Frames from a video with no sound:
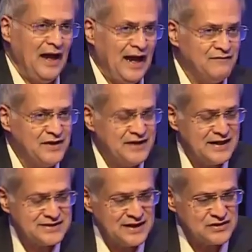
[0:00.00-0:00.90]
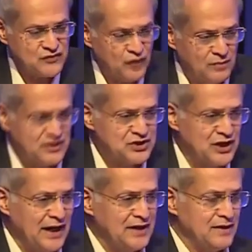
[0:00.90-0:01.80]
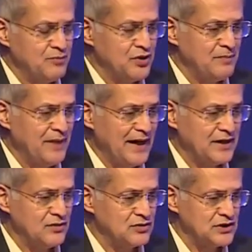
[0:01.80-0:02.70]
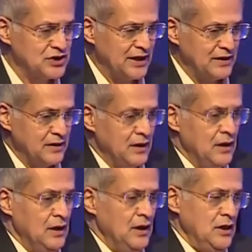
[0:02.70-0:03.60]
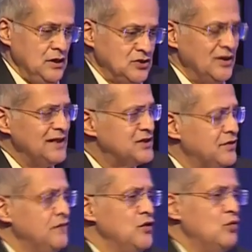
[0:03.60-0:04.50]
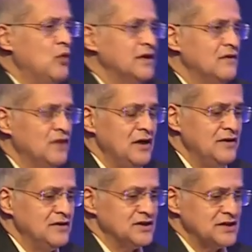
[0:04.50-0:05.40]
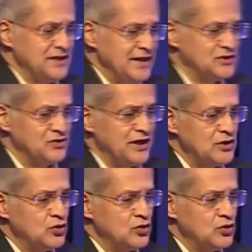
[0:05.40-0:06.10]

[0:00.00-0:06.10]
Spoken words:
And we take cells from the child and put it back into the child. So let's review what the world literature says. So there are